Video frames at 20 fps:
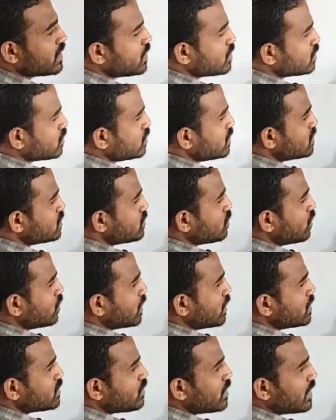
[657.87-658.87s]
So this
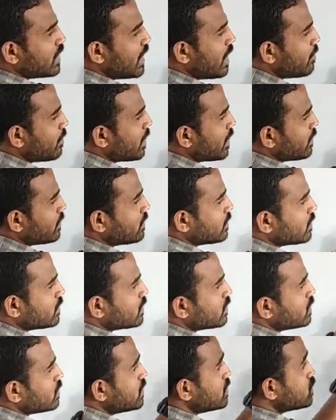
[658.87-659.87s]
total is what? Lambda.
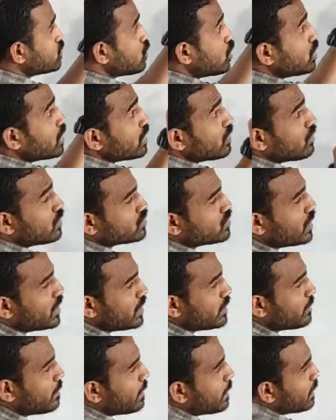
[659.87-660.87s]
This total,
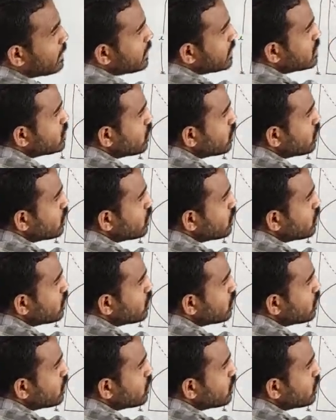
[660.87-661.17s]
sorry, this